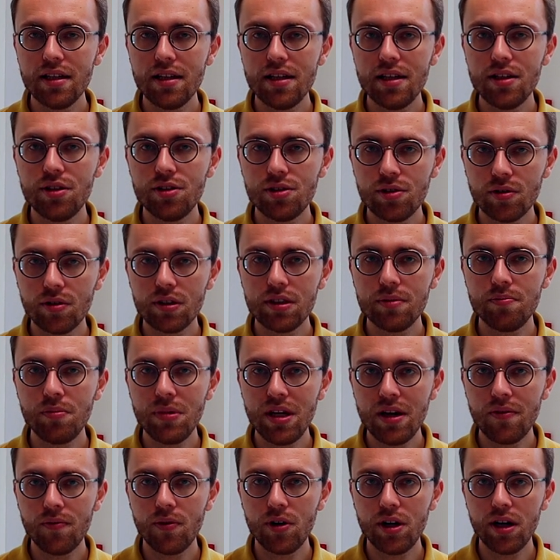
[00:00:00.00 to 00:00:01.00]
it taught
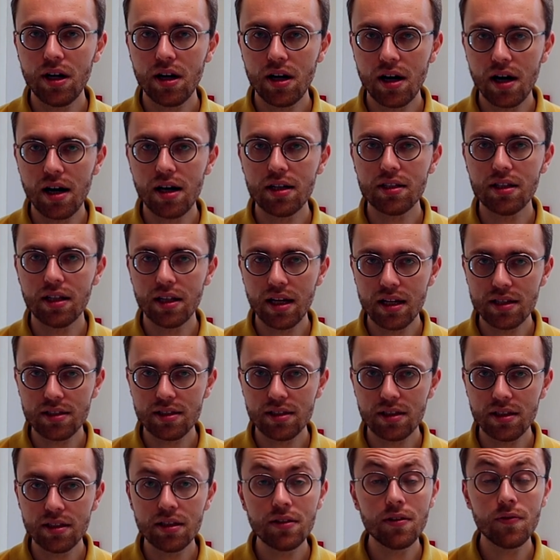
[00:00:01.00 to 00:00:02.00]
me a very hard
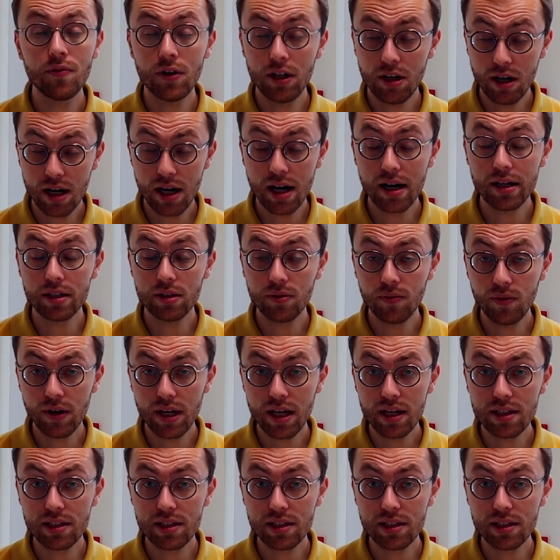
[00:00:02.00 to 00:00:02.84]
lesson in a very hard way,